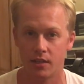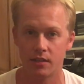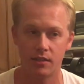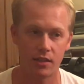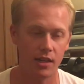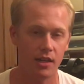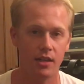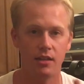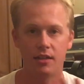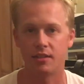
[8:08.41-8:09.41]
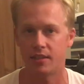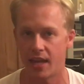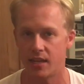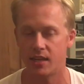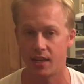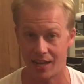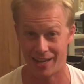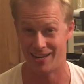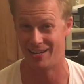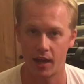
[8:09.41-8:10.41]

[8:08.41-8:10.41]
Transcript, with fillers: seen and taken in.